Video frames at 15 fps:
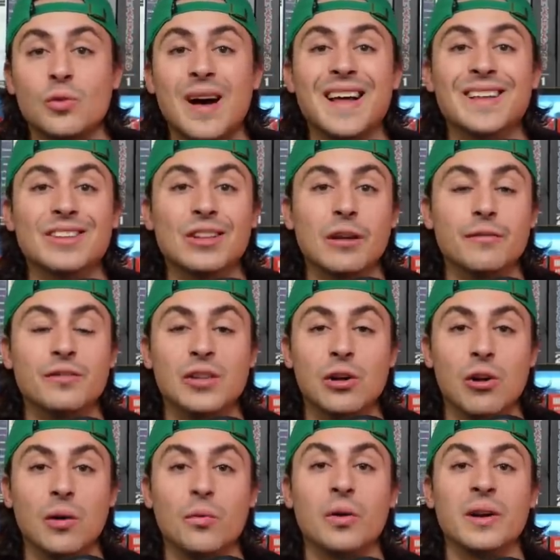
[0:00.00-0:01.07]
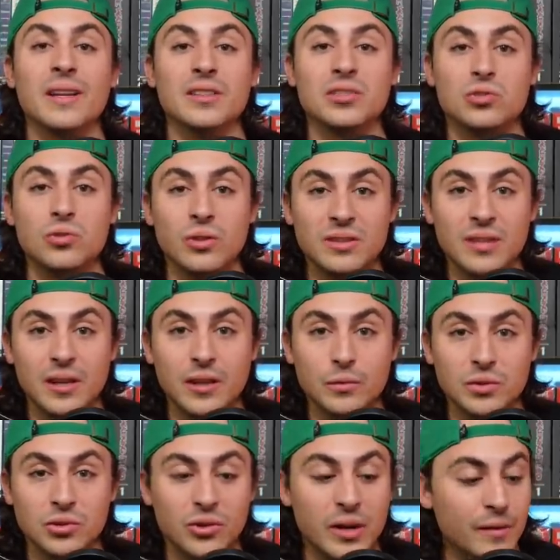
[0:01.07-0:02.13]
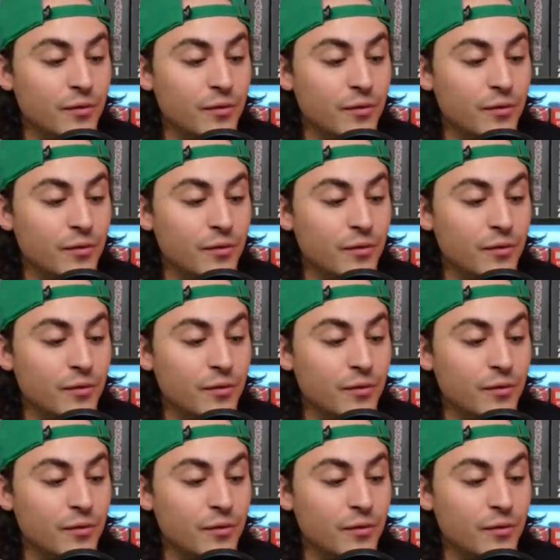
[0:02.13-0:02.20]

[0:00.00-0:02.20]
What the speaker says: I love the artwork, and the storytelling was great